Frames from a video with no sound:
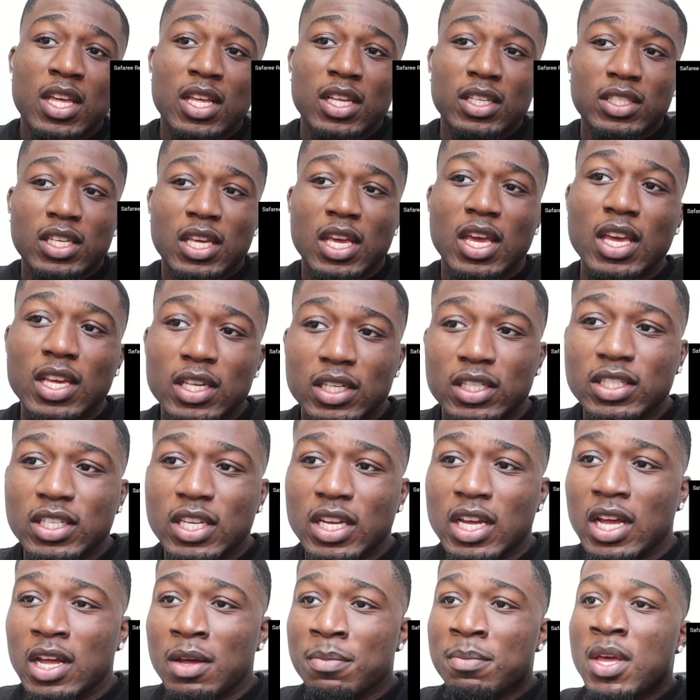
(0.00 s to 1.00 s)
it's his
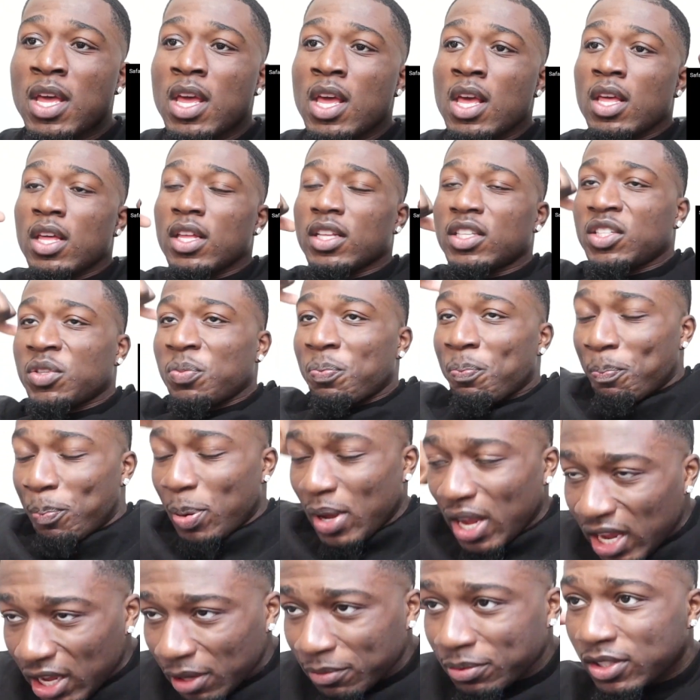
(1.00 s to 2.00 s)
time, it's
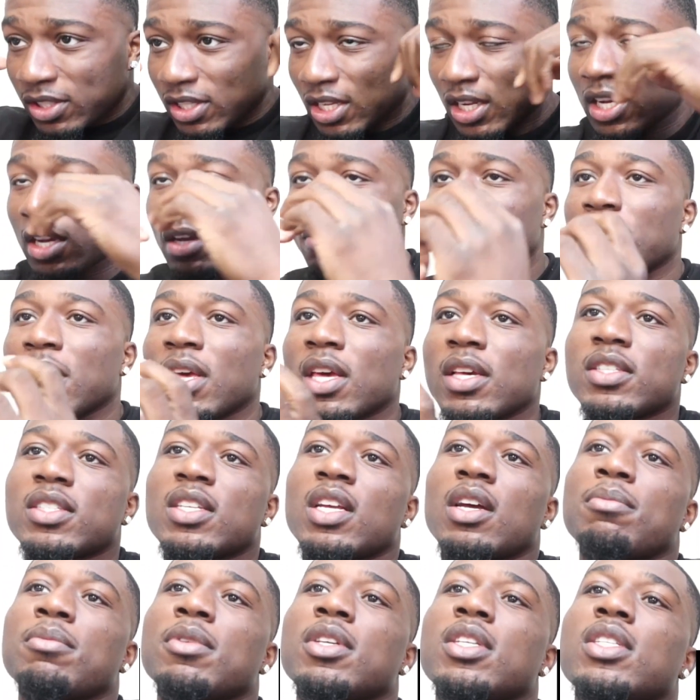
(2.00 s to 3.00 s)
Ben's time, man's
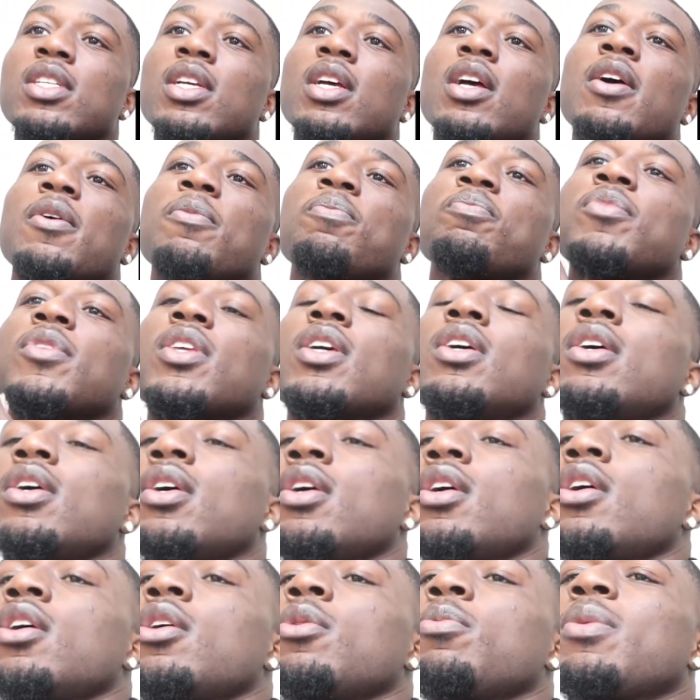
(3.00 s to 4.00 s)
time to shine.
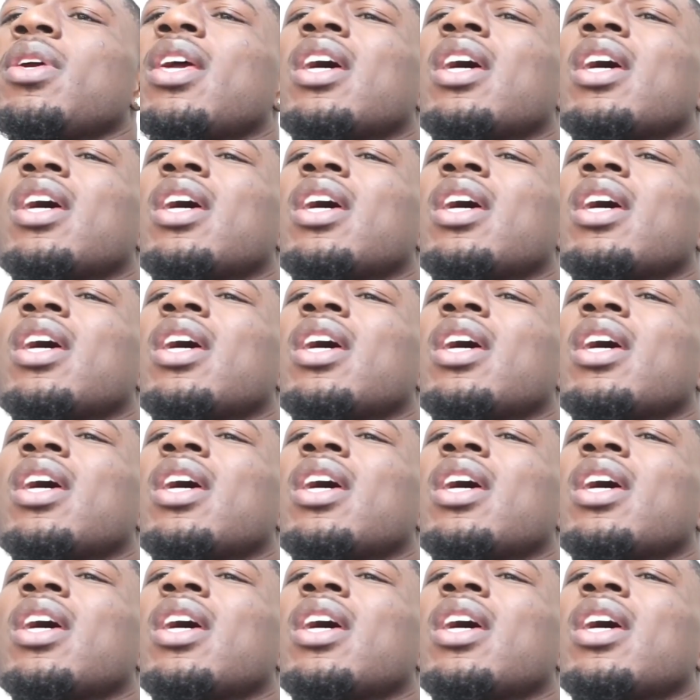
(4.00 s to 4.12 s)
We